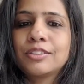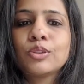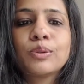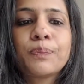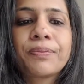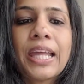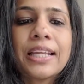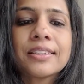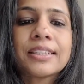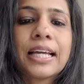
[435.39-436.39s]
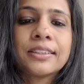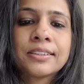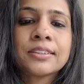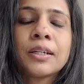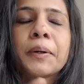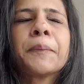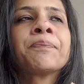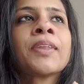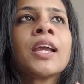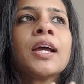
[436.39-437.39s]
So that's a
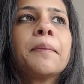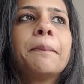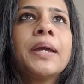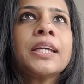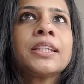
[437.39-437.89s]
big